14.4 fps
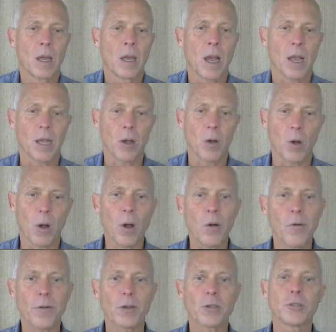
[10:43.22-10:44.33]
I go
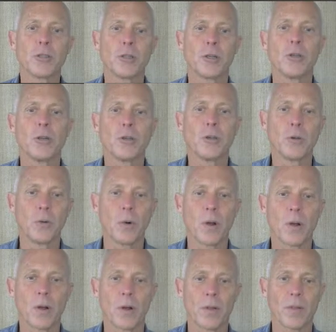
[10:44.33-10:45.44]
over to
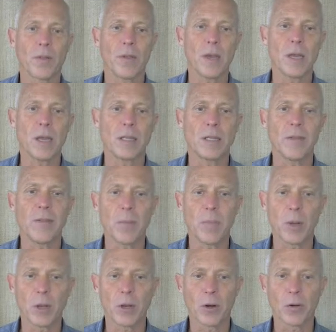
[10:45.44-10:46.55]
the Divi
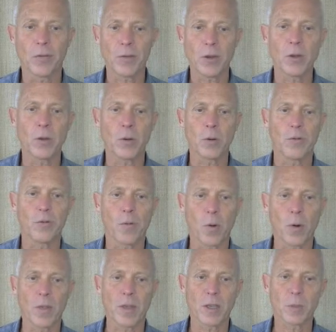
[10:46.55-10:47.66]
Builder view
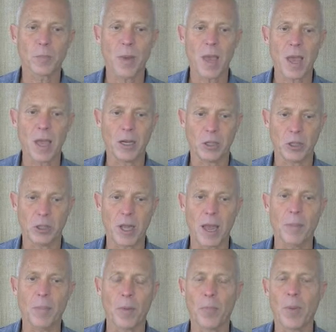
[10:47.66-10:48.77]
for this page,
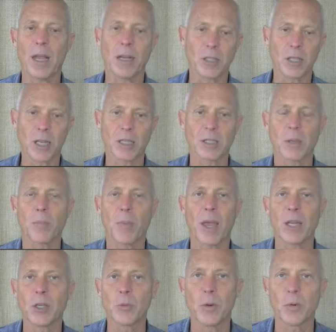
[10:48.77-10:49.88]
sample page. That's the
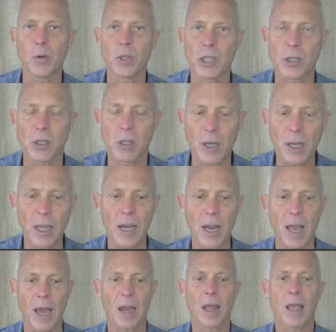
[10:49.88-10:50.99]
page we were just looking
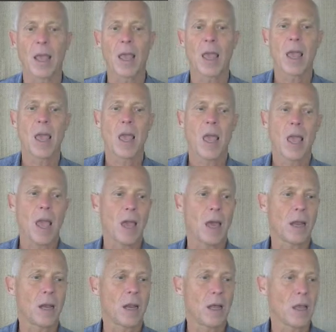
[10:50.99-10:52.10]
at.
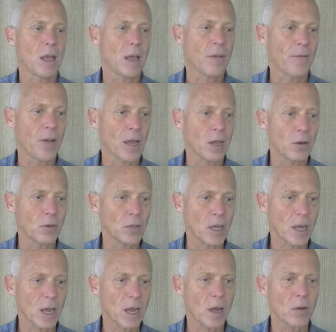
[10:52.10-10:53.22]
And if I go
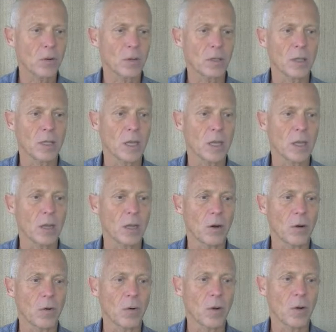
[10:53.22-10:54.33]
down the
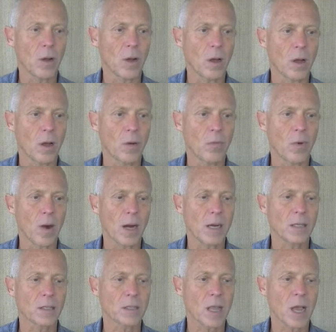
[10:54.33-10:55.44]

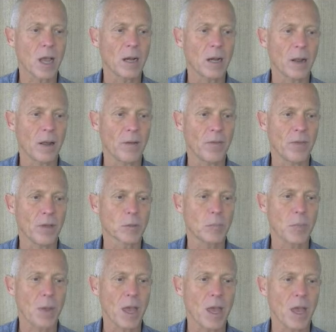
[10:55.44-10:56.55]
right side of this
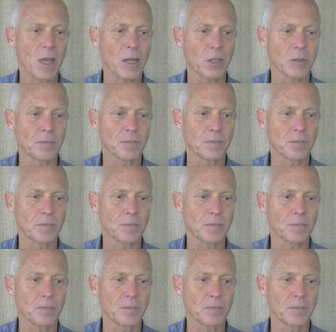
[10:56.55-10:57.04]
page,